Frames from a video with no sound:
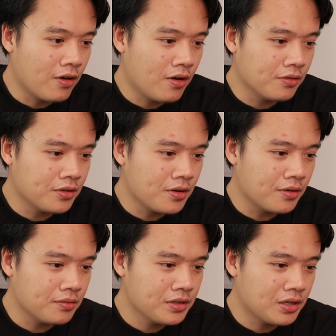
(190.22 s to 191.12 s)
oh
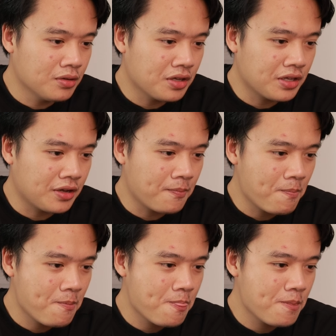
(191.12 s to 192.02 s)
no. Yeah, look at that.
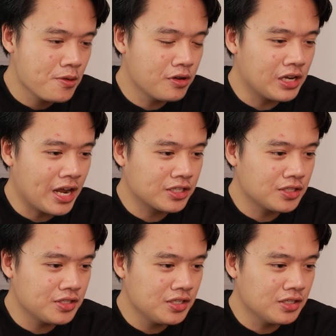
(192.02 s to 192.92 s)
You could
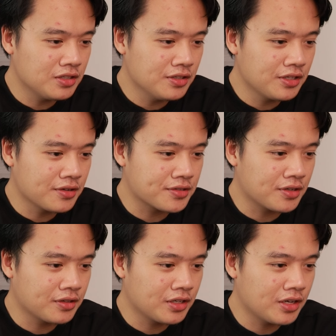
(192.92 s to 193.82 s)
actually see the
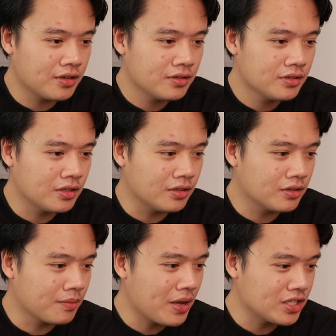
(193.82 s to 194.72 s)
details on the, the,
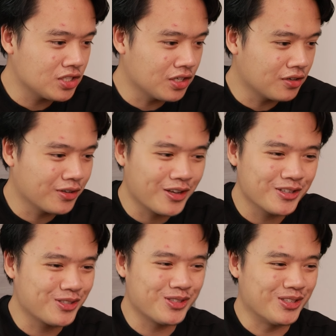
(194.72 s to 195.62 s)
the patching and all
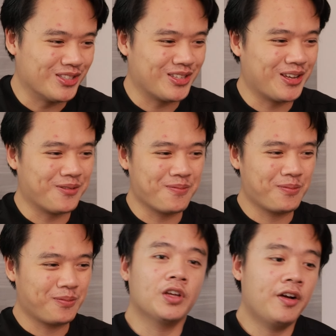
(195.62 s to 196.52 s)
that. It's insane.
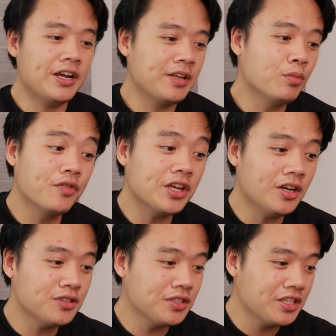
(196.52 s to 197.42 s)
All right, then moving
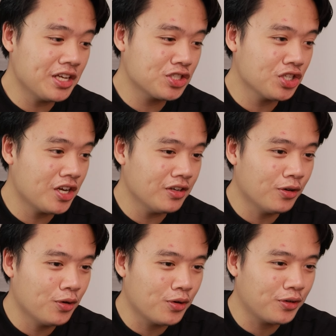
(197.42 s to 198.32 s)
on to the next shot.
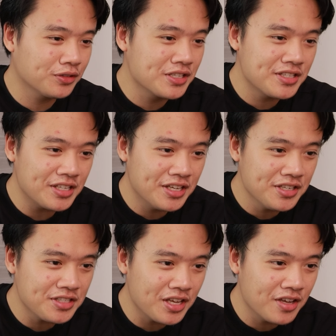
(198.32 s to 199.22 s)
Oh, this
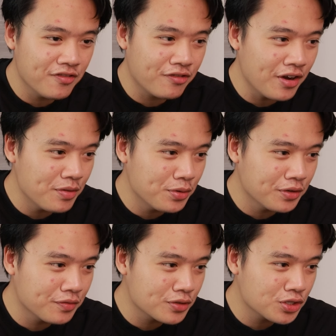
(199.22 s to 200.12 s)
is a very
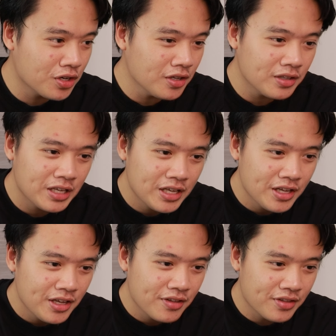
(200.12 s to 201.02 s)
beautiful shot.
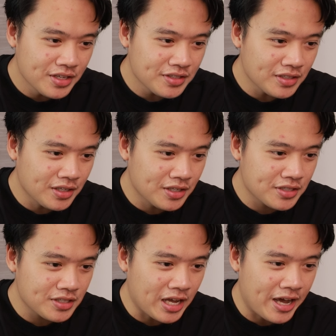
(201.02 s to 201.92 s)
This
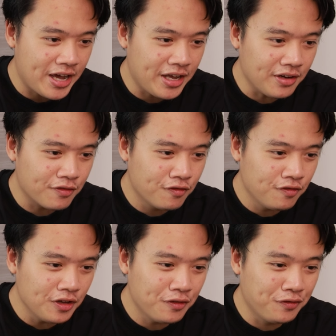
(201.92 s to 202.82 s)
is at
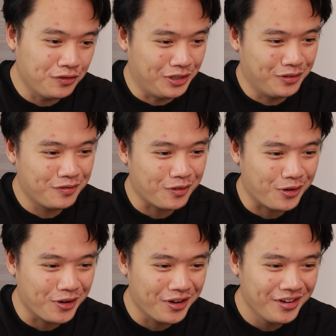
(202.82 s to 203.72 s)

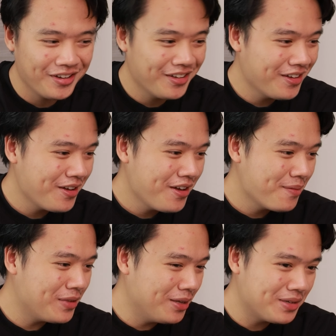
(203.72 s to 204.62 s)
54
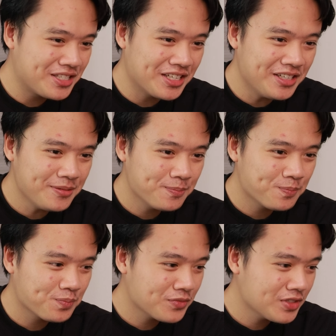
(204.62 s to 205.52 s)
millimeter.
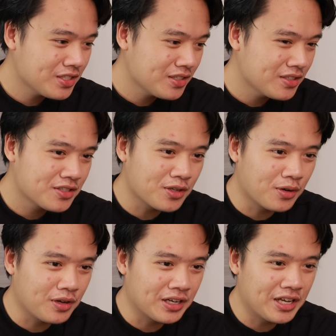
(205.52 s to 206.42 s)

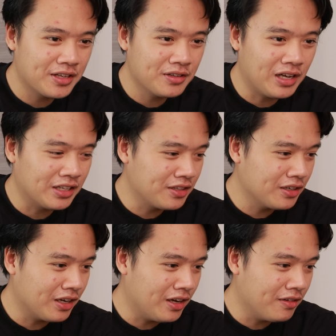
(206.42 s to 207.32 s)
So again, I
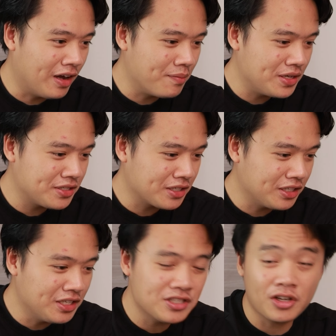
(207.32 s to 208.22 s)
think I
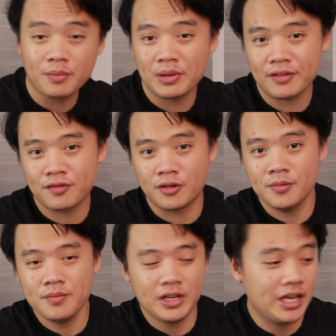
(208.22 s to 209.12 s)
basically, he's on a
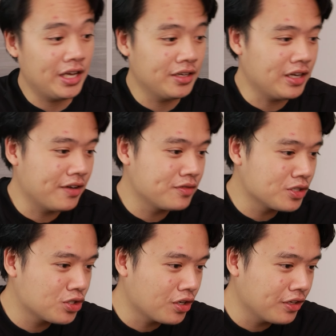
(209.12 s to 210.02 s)
platform and I've
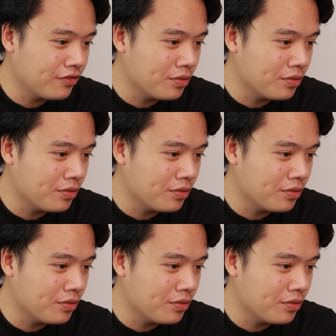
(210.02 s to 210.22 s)
just shot it